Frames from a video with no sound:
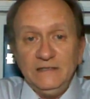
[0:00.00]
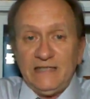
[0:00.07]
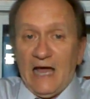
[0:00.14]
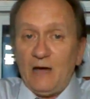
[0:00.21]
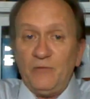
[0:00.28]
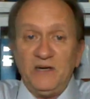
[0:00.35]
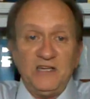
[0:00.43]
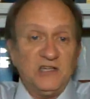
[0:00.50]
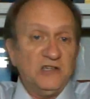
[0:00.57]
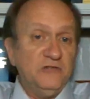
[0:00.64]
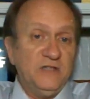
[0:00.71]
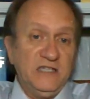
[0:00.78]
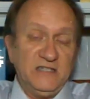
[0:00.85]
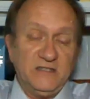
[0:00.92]
that would
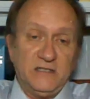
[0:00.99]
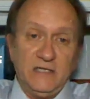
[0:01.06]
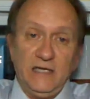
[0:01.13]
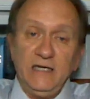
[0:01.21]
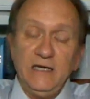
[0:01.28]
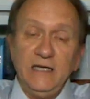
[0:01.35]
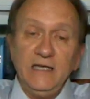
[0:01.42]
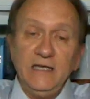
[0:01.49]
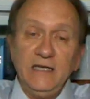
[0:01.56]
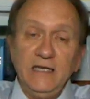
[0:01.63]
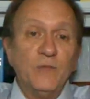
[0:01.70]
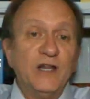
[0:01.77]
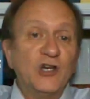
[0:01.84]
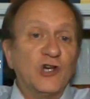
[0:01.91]
include his deity,
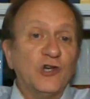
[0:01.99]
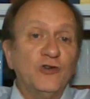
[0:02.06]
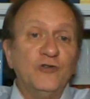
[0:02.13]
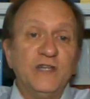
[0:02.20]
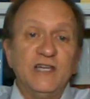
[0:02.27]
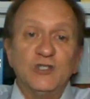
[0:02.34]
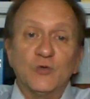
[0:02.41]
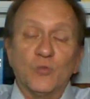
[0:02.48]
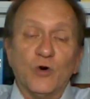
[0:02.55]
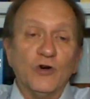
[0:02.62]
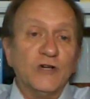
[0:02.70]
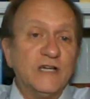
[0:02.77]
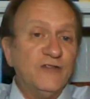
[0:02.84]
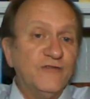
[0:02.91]
that would include his
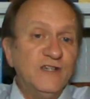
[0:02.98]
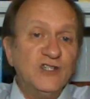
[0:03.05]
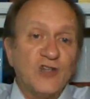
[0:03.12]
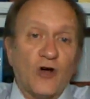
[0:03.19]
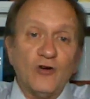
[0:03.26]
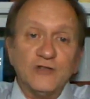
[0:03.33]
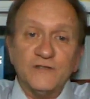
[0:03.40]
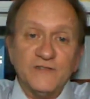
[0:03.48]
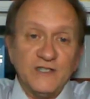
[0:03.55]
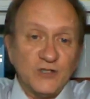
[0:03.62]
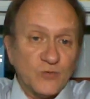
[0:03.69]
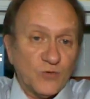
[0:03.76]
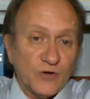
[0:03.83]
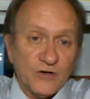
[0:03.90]
work and the results of
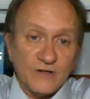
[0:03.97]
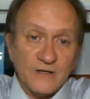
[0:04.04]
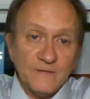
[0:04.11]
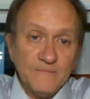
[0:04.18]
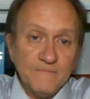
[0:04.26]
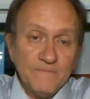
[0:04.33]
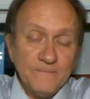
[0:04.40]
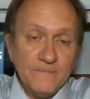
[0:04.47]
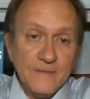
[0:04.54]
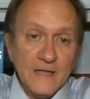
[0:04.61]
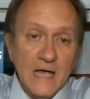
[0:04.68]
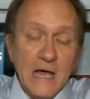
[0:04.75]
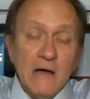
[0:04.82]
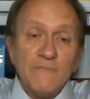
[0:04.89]
his work.
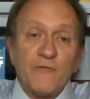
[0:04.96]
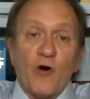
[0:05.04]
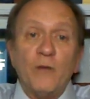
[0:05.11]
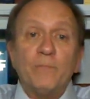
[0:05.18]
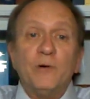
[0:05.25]
For a